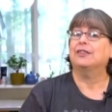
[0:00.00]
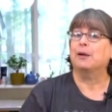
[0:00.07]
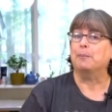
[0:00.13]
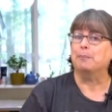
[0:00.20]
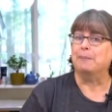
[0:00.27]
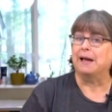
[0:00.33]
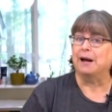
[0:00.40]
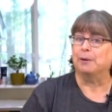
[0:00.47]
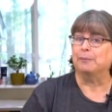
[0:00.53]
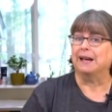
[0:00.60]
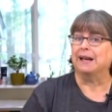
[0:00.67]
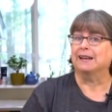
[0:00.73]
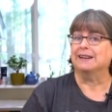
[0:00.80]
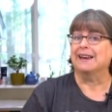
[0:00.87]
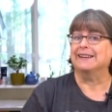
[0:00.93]
the
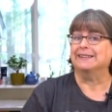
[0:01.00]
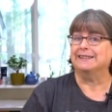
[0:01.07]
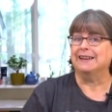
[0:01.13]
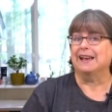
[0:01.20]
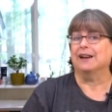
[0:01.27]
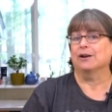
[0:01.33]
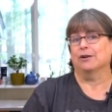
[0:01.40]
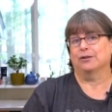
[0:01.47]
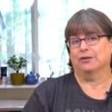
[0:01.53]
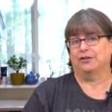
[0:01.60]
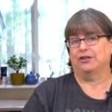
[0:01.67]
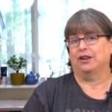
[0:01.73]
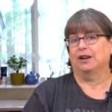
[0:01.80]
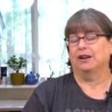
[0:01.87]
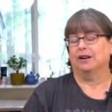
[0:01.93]
mailman
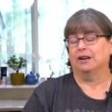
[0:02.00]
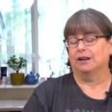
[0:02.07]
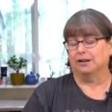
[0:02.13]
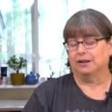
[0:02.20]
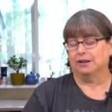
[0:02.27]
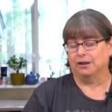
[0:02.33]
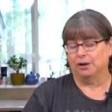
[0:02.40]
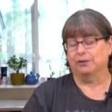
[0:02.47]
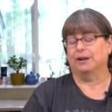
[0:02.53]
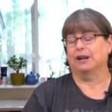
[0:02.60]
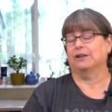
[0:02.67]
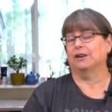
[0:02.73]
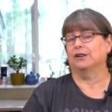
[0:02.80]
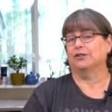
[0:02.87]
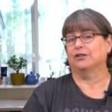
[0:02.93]
dares go
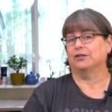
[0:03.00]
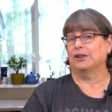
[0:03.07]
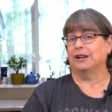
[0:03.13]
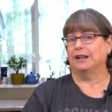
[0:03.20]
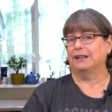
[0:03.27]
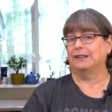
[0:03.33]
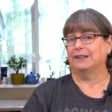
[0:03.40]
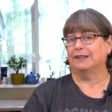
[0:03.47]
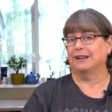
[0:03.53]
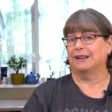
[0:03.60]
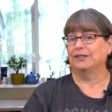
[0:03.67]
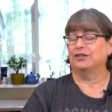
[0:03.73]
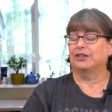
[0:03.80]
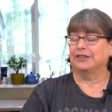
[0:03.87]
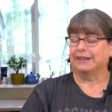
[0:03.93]
down our street,
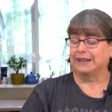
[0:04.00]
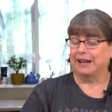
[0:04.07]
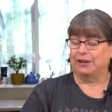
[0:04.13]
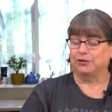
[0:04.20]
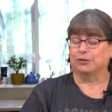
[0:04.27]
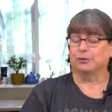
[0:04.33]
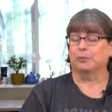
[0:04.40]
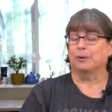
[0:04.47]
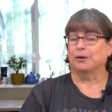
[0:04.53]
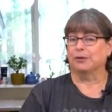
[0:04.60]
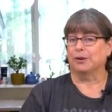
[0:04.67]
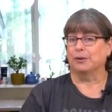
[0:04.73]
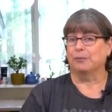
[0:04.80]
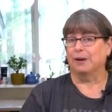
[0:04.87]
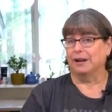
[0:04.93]
just in case you're
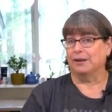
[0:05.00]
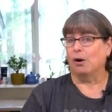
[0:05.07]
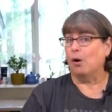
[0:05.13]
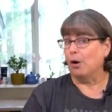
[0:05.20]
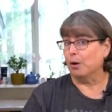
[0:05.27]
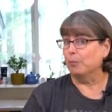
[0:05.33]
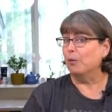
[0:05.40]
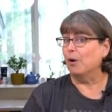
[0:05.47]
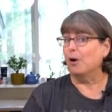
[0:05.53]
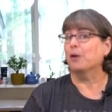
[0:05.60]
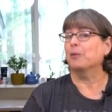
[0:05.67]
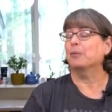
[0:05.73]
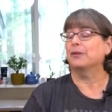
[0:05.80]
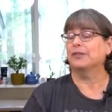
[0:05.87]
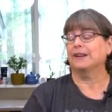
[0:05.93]
wondering what horrible,
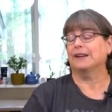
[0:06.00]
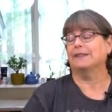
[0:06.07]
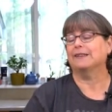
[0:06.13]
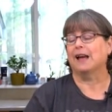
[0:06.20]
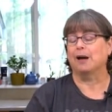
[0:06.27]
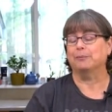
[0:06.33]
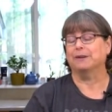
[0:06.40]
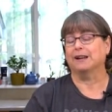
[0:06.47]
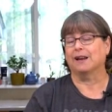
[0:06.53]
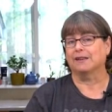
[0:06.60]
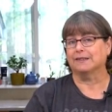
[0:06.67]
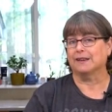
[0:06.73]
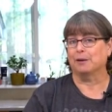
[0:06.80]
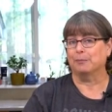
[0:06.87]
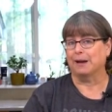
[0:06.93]
horrible thing is happening
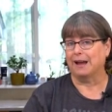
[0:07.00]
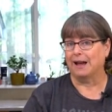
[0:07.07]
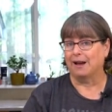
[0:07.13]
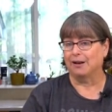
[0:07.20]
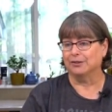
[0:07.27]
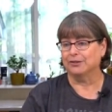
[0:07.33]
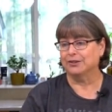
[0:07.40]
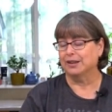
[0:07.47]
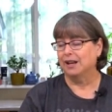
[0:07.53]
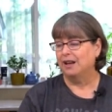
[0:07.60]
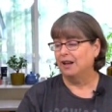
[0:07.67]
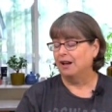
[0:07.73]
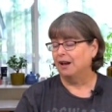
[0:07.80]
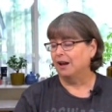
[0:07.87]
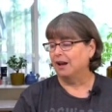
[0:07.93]
outside my house.
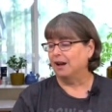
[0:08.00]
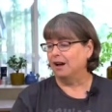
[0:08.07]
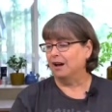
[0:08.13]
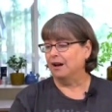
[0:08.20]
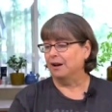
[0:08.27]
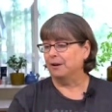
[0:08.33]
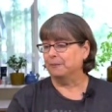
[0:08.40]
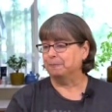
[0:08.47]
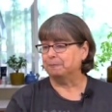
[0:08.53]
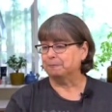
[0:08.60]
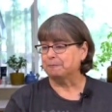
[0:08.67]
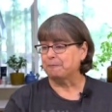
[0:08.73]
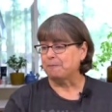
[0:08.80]
Um,